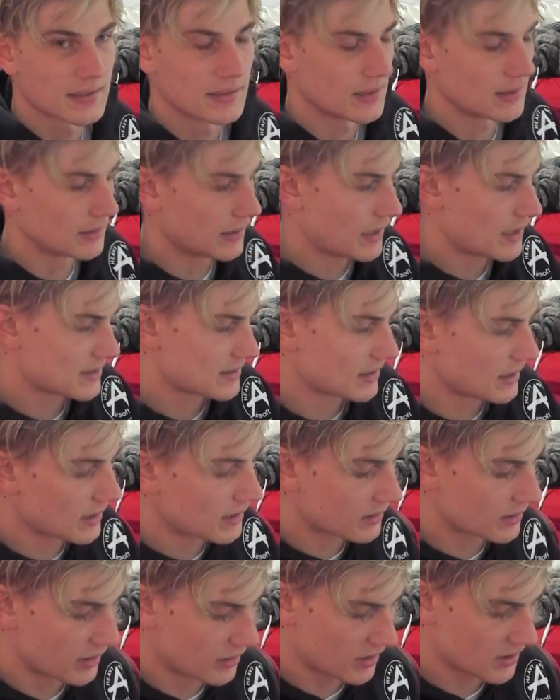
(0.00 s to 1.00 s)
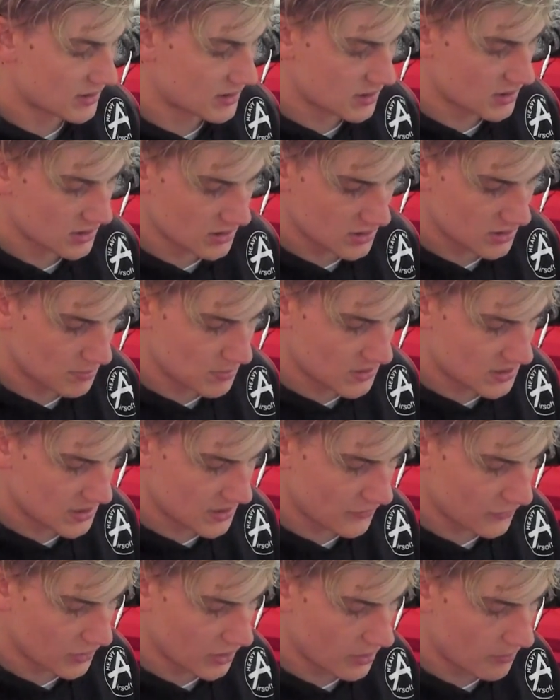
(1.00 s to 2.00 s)
Unless like there is
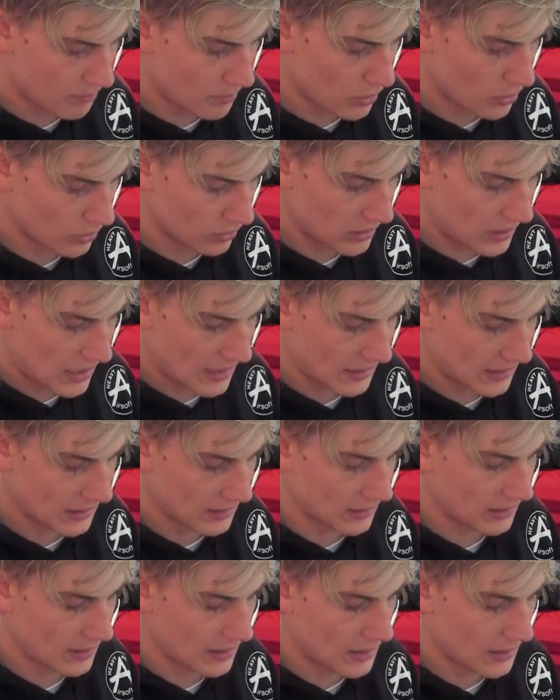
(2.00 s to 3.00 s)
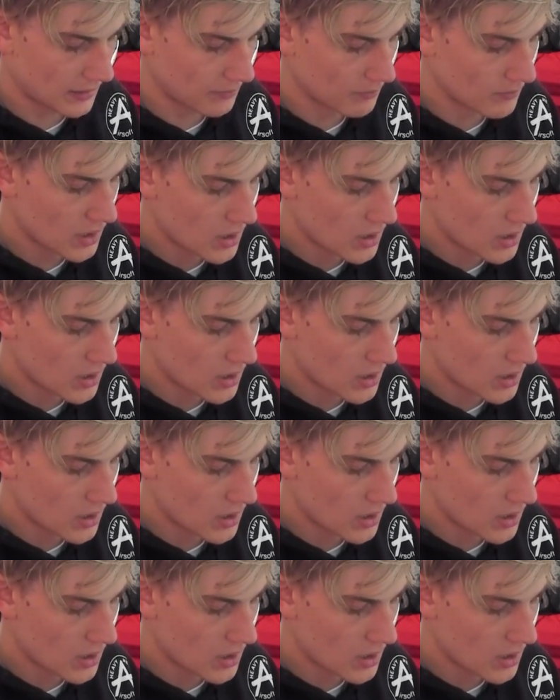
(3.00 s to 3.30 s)
specifically a bolt locking it on.